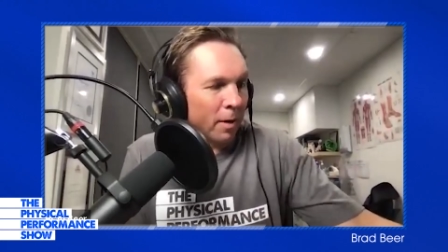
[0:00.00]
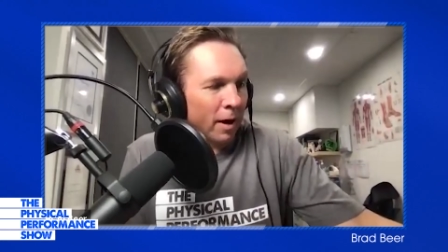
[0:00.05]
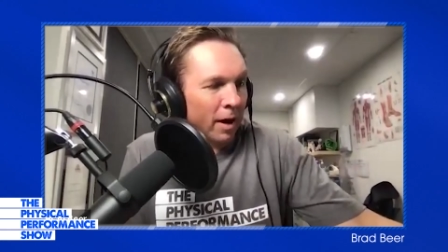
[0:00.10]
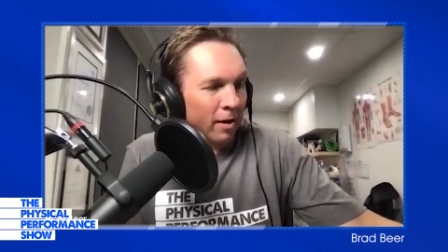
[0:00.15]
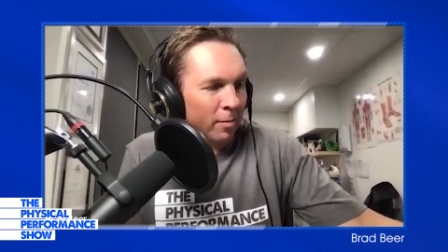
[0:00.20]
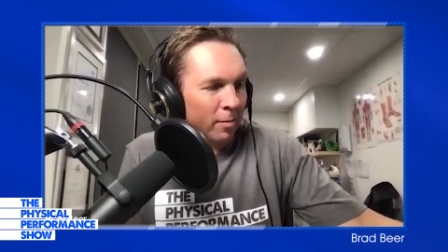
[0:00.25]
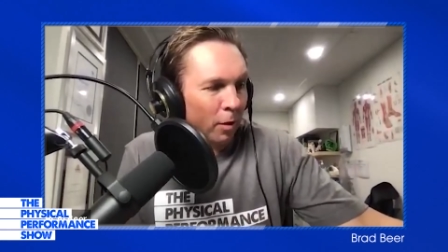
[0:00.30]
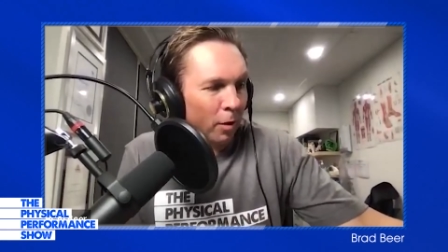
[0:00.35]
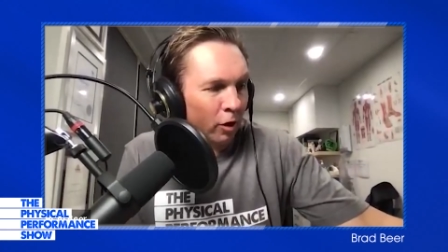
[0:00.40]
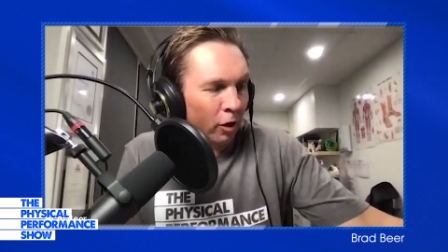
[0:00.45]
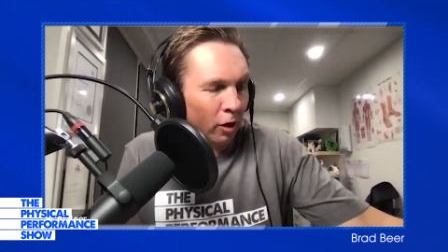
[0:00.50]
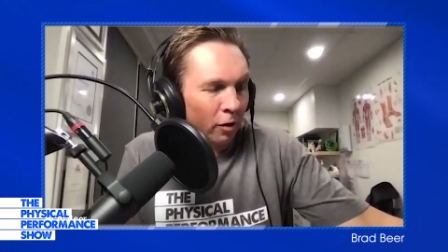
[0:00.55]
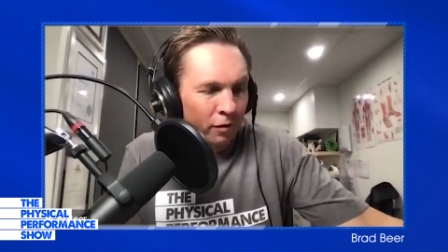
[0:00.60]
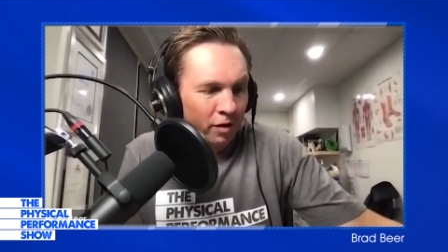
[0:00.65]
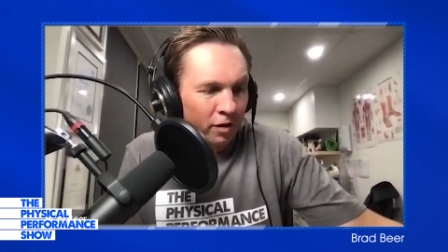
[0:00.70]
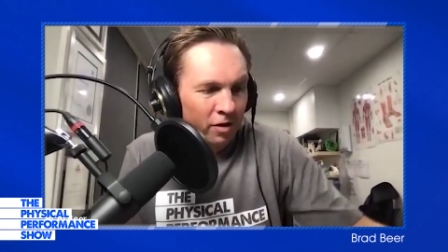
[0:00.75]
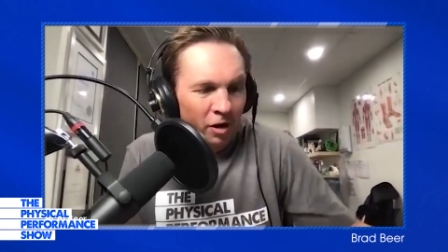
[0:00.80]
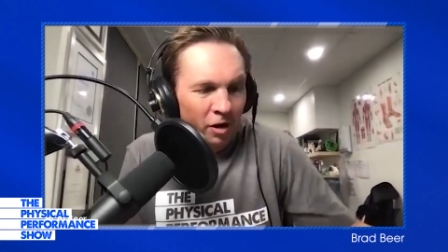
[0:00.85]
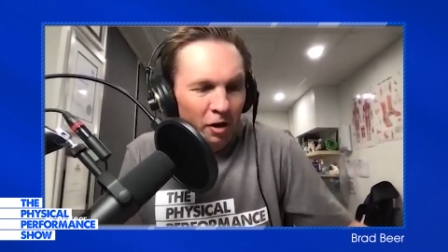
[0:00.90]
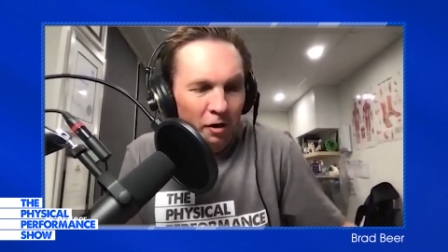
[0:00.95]
POGO
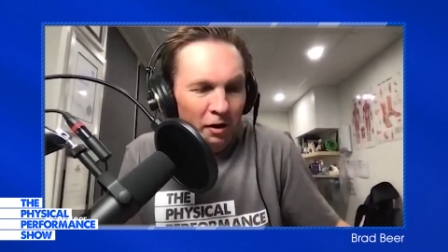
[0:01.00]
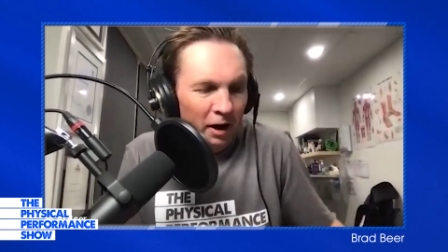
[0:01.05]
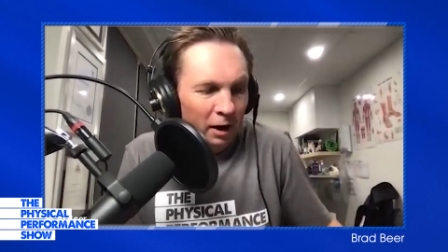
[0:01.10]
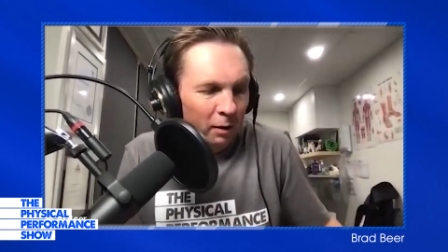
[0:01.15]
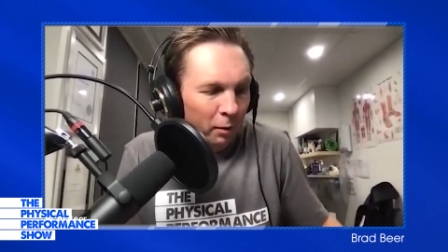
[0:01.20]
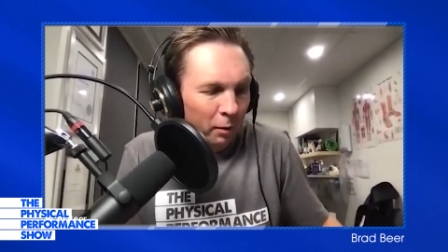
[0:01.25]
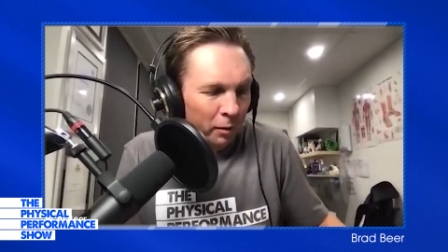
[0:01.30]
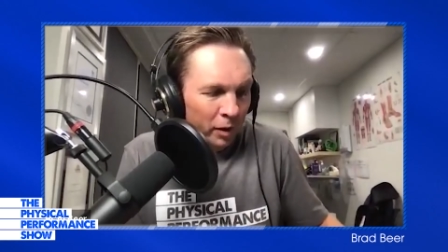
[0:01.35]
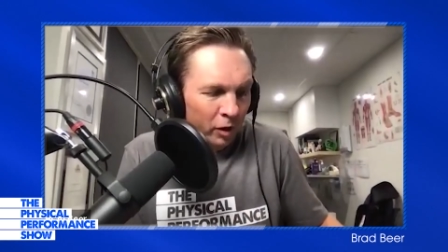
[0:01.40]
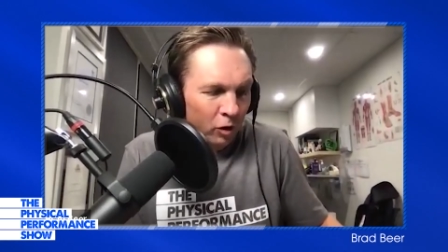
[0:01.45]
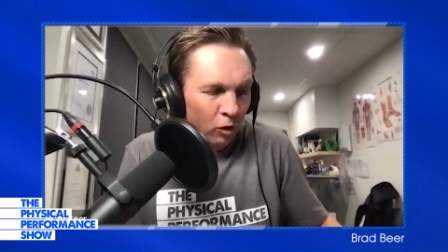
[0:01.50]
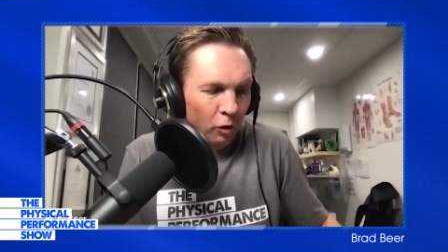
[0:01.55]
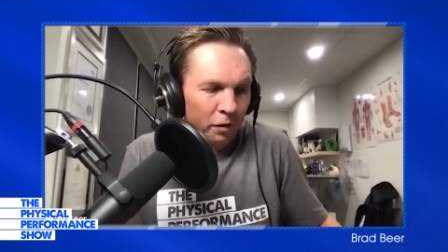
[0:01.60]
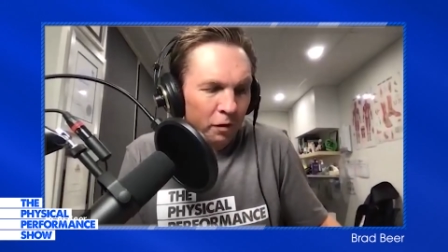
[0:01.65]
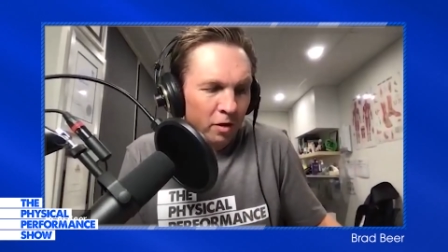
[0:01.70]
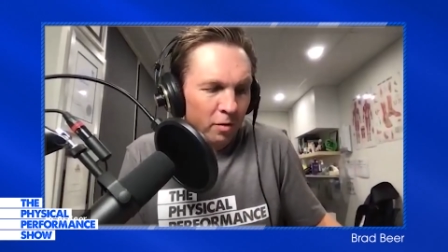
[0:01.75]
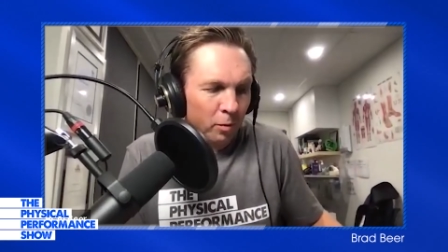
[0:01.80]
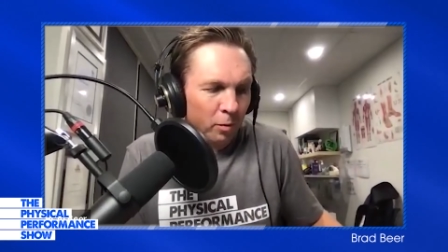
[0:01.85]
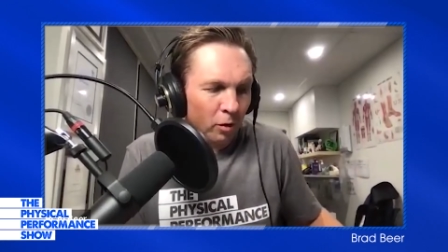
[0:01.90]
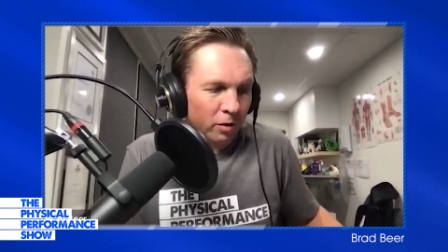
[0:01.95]
Physio today where we record
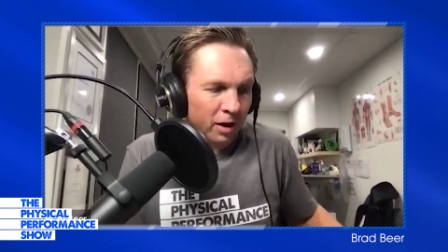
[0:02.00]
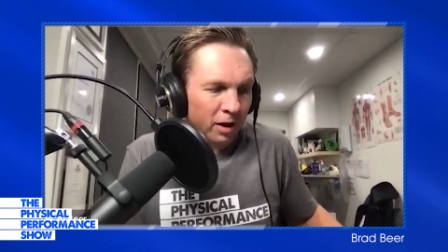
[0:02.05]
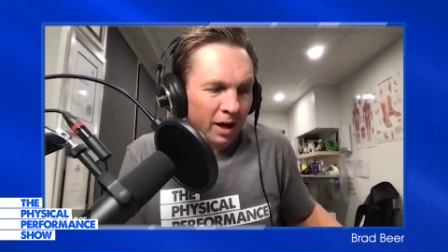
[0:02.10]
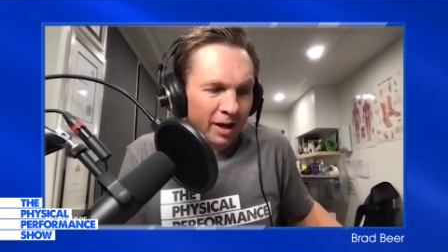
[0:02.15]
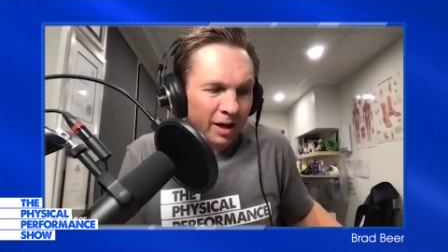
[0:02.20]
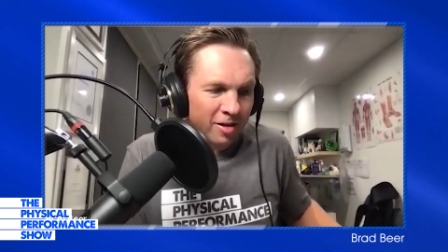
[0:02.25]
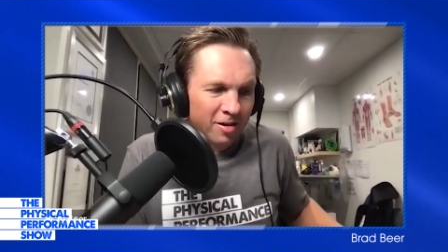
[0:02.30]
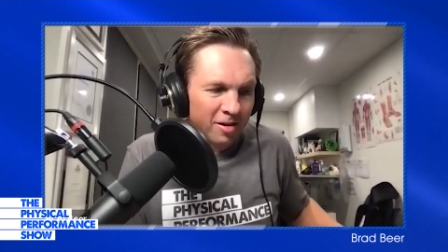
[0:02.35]
this podcast,